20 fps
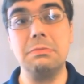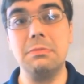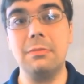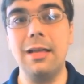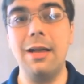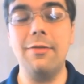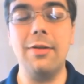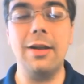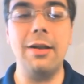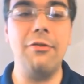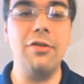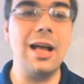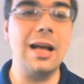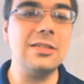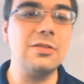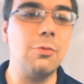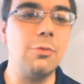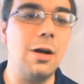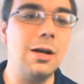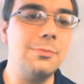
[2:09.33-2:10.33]
Given, if you
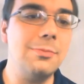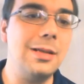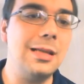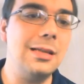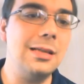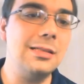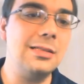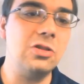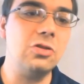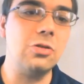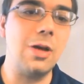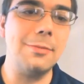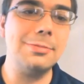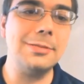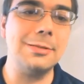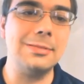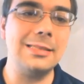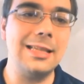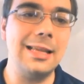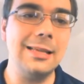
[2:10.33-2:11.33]
guys want me to drop
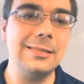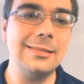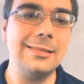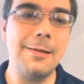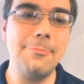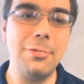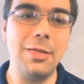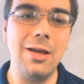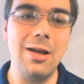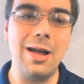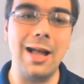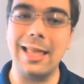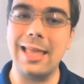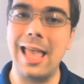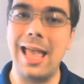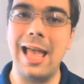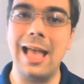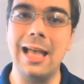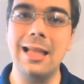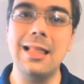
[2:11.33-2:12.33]
some cities up there, I
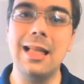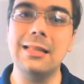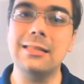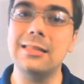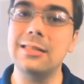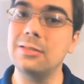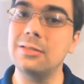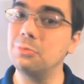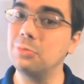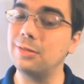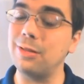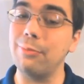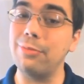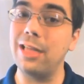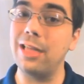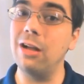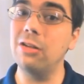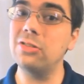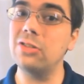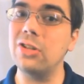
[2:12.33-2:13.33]
can. That's
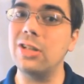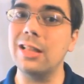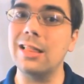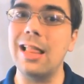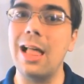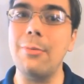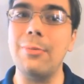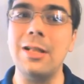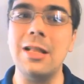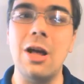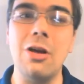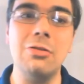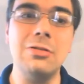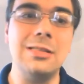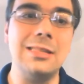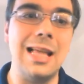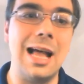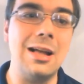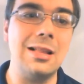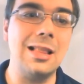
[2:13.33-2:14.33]
something else you can let me know
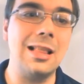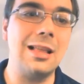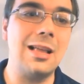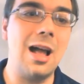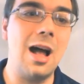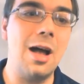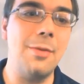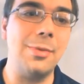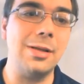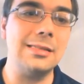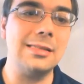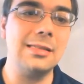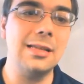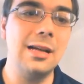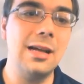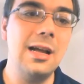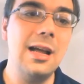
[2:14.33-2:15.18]
down in the comments.